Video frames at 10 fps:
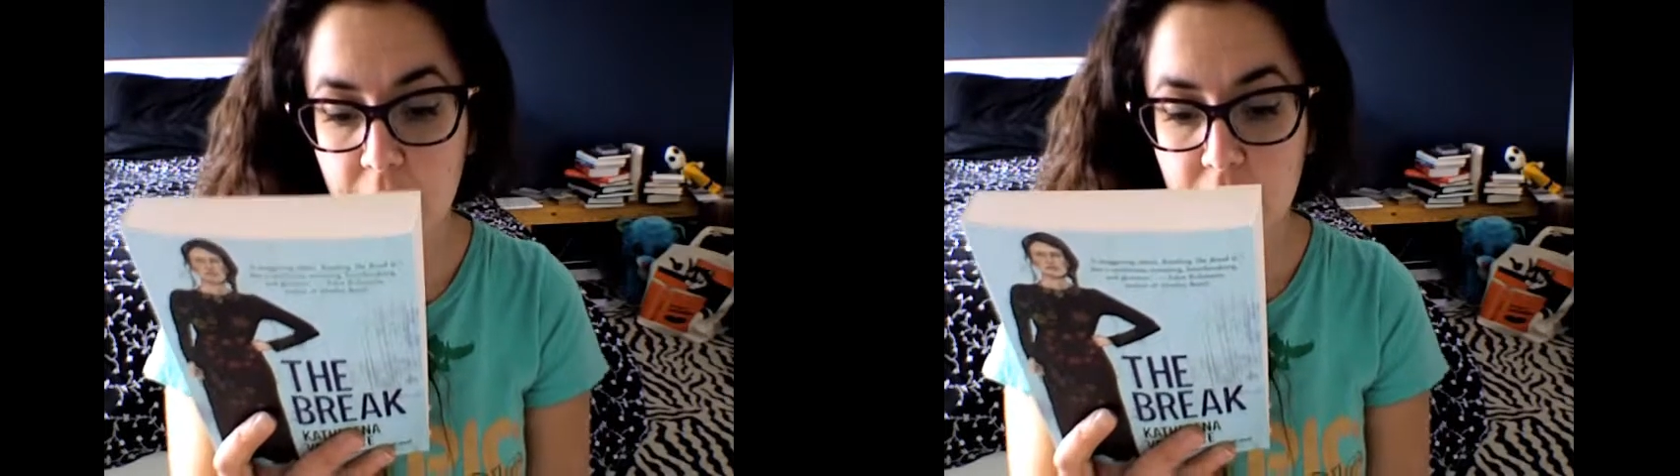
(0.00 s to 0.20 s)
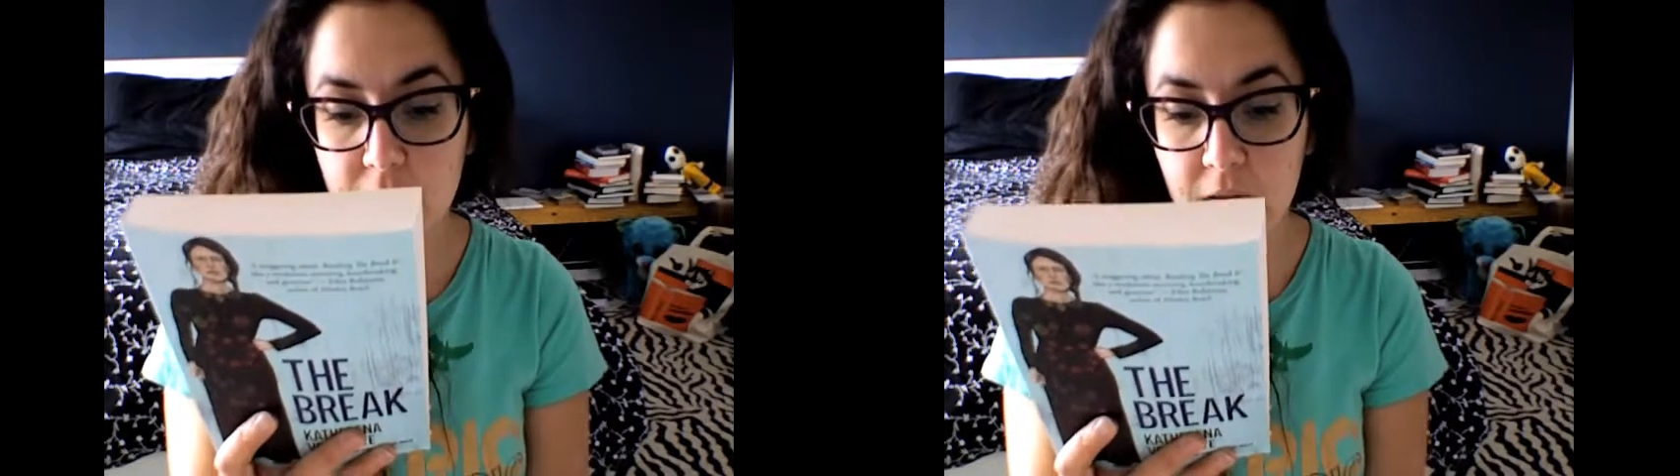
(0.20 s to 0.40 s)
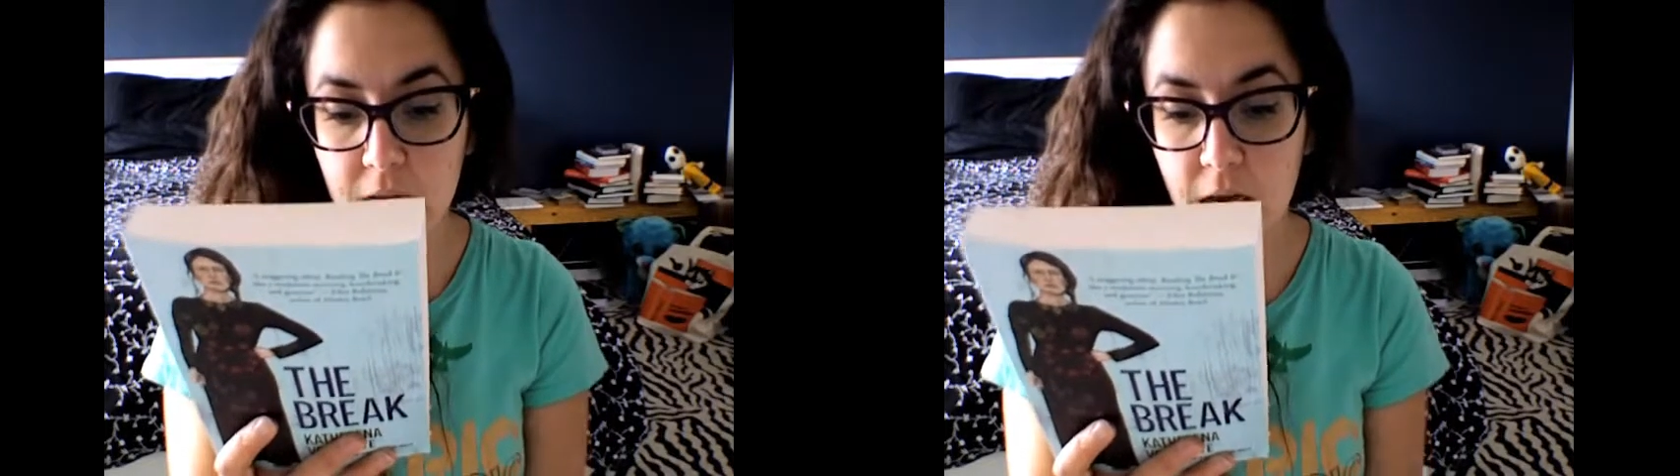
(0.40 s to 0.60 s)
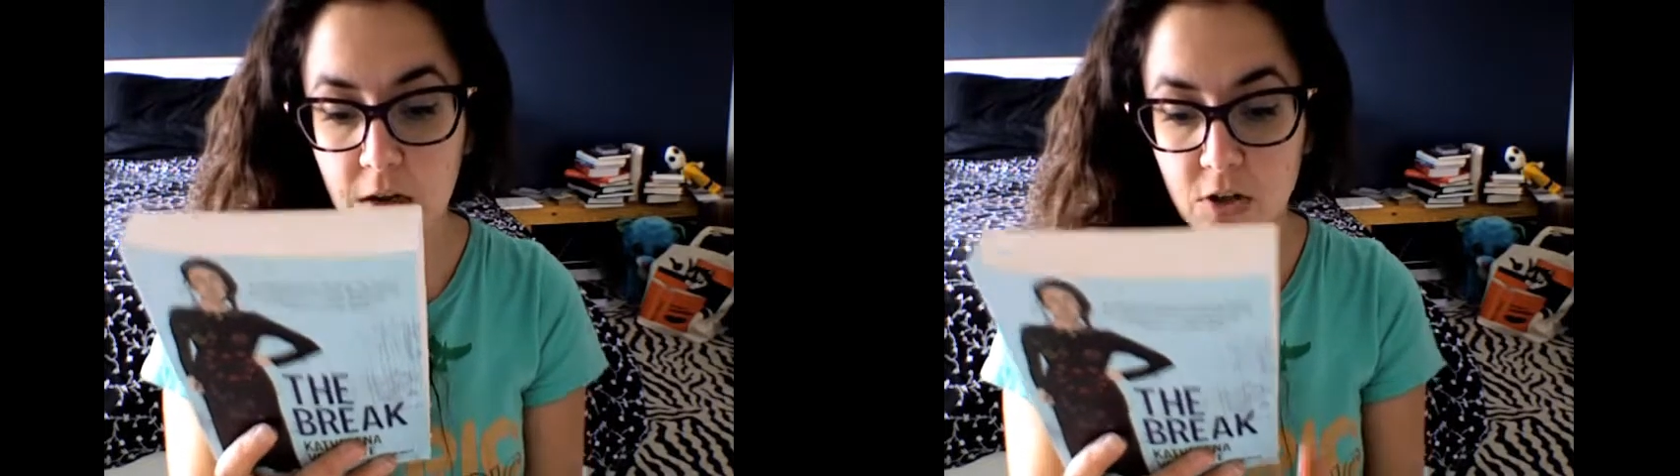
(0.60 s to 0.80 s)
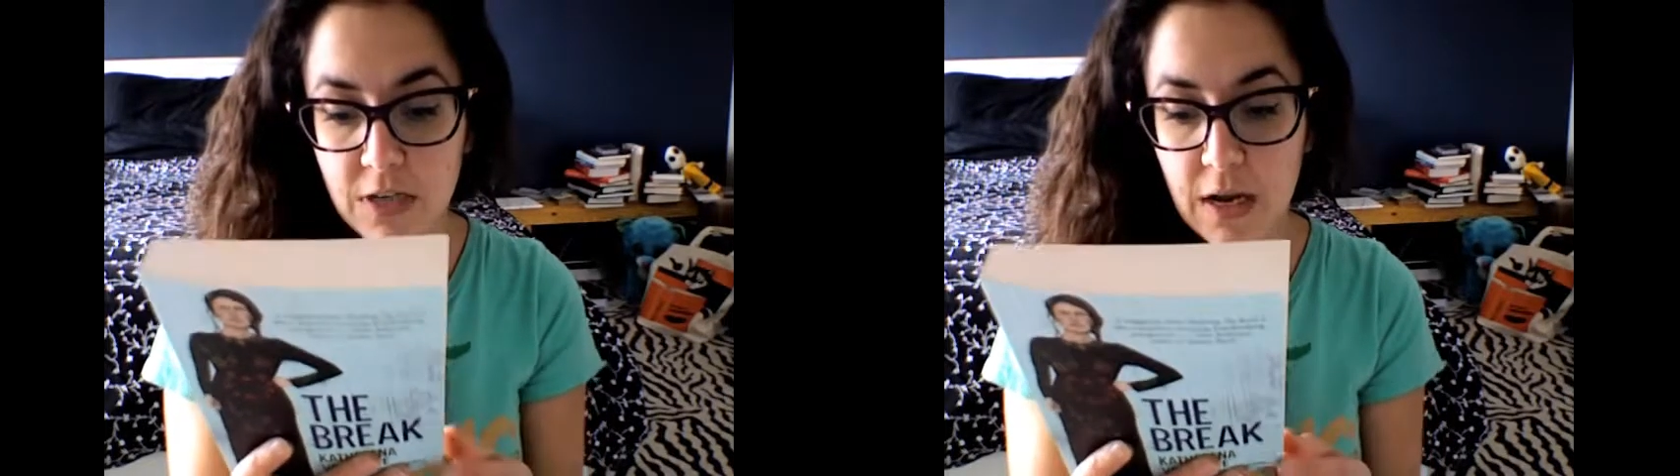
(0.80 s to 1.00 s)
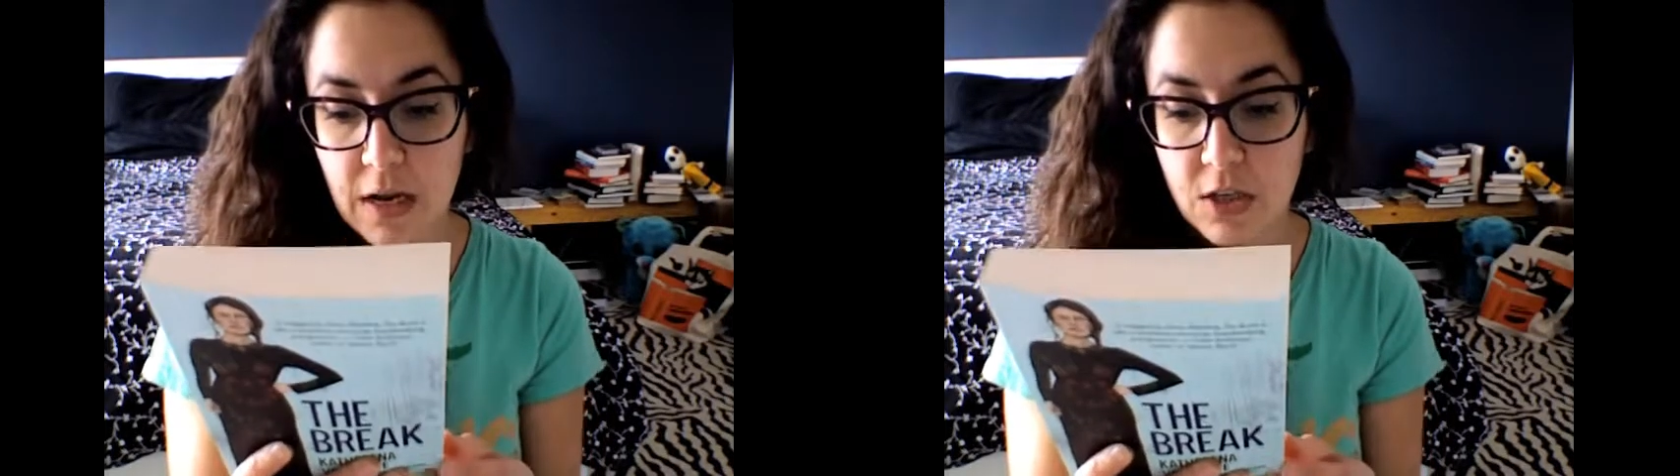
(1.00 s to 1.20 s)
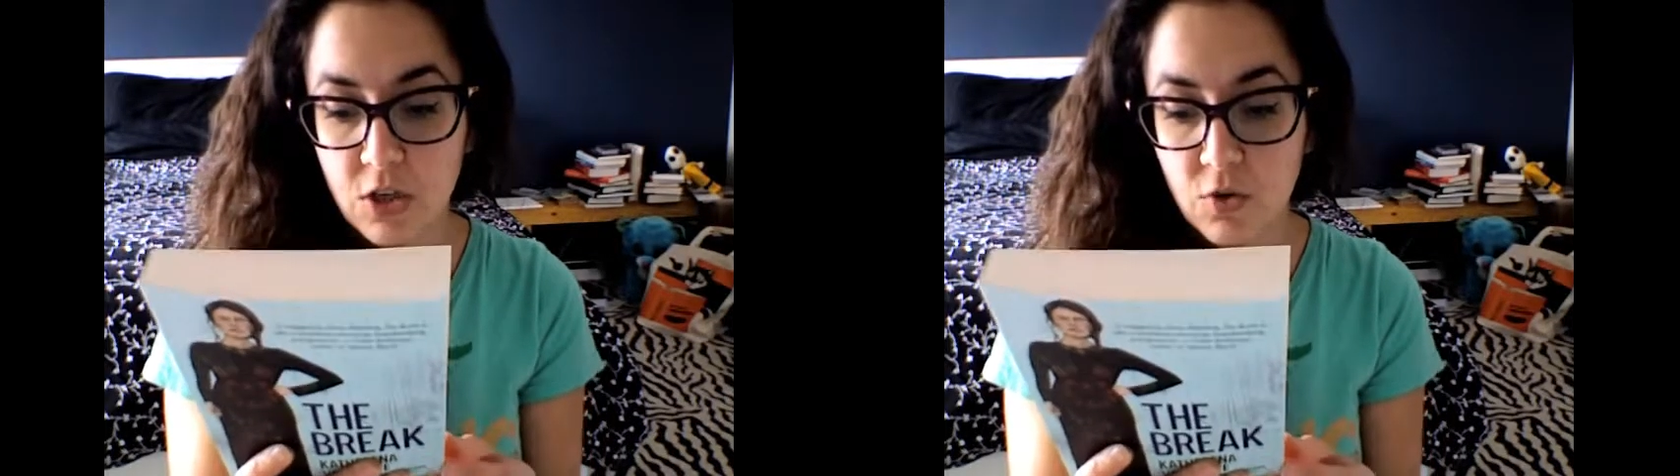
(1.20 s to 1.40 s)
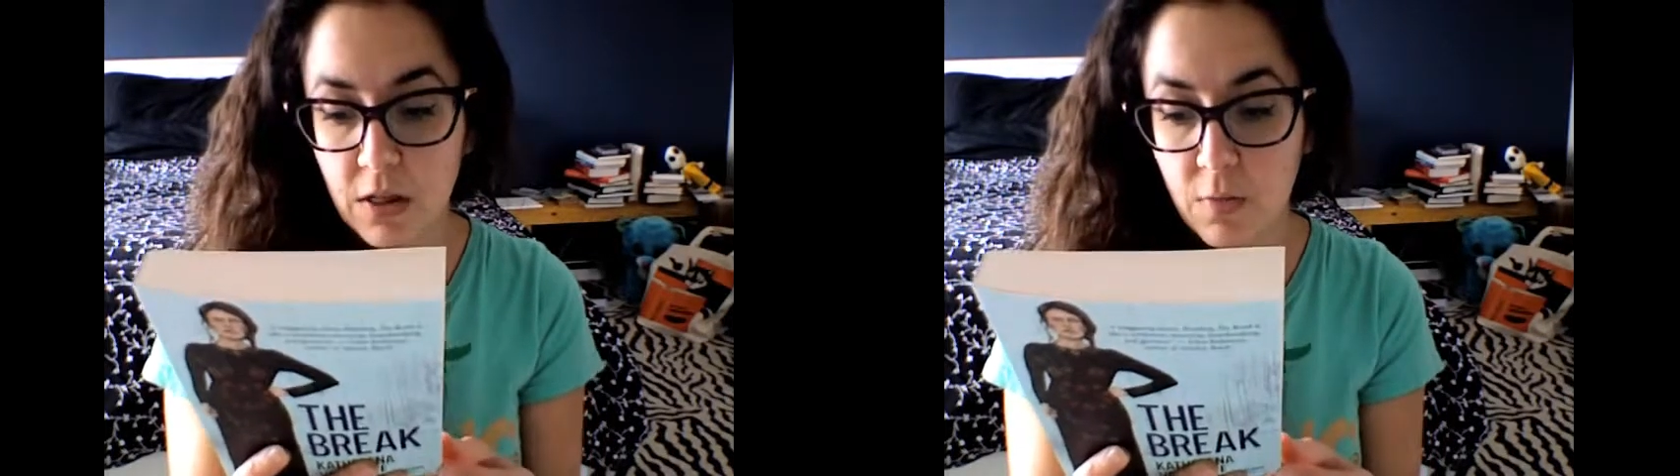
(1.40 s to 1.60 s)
Seeking understanding and strength,